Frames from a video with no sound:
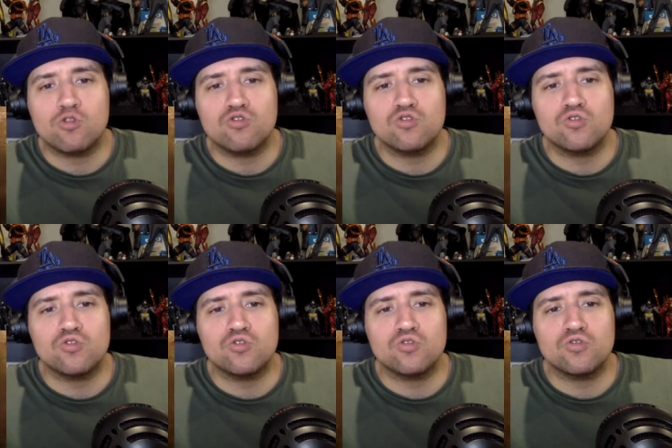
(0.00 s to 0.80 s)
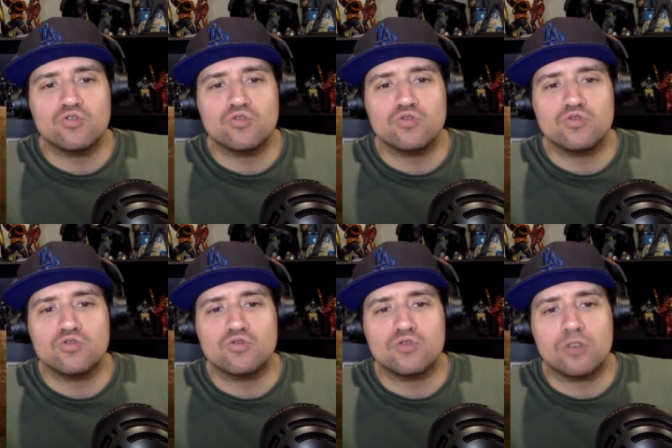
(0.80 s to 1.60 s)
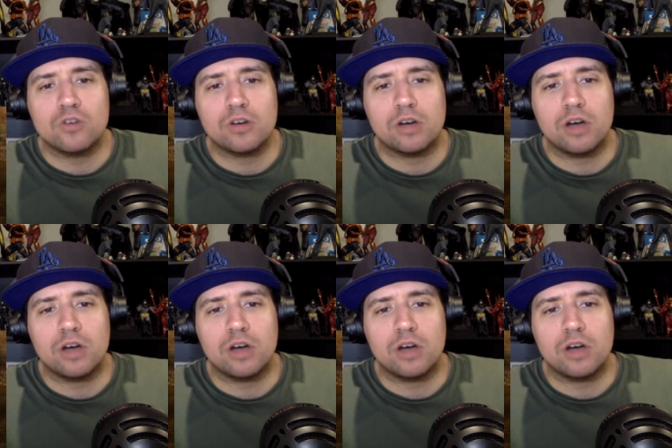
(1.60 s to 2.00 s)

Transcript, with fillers: Ooh, oh,